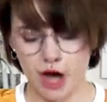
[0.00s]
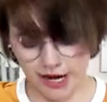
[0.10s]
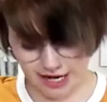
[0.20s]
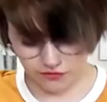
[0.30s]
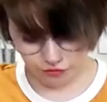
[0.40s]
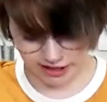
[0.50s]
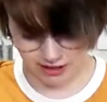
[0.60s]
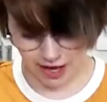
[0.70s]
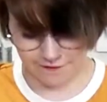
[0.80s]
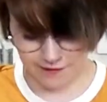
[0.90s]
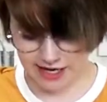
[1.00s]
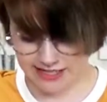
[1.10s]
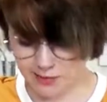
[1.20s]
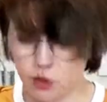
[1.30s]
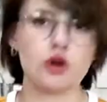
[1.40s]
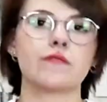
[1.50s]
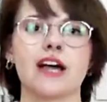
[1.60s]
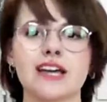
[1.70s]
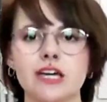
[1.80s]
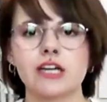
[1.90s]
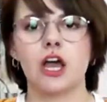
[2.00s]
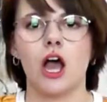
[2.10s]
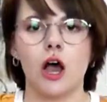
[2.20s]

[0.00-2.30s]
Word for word: but in real life it is more of like an